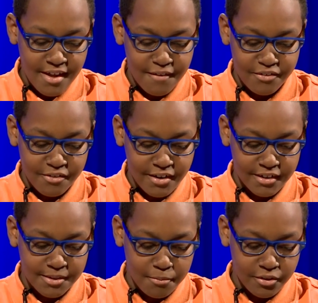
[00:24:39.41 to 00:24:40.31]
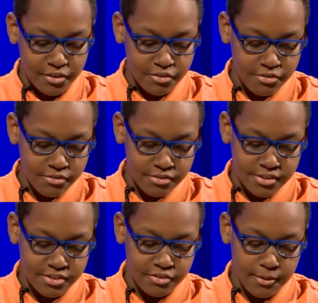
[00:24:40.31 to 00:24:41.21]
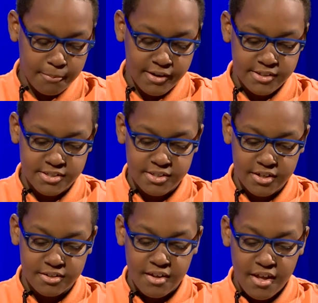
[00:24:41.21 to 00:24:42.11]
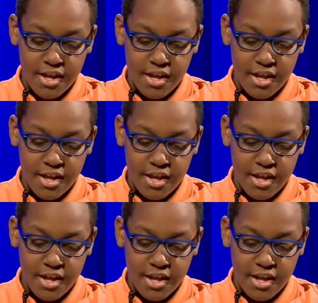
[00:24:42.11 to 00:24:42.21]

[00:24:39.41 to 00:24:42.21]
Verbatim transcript: If you would like to board the cruise, let's go to page six.